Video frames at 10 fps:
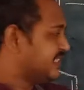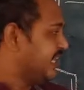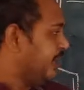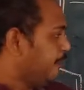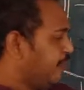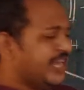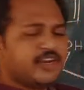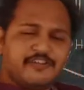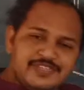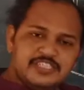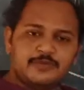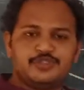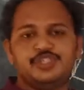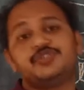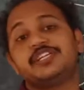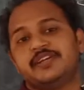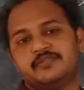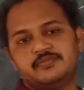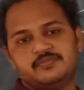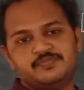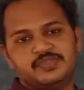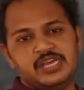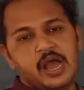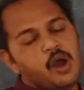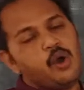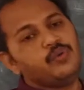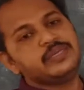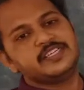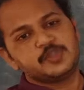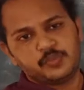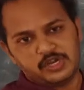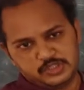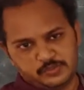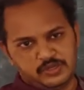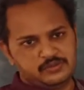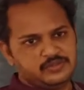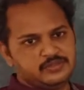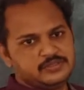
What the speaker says: same plane of the substituent. How it is possible?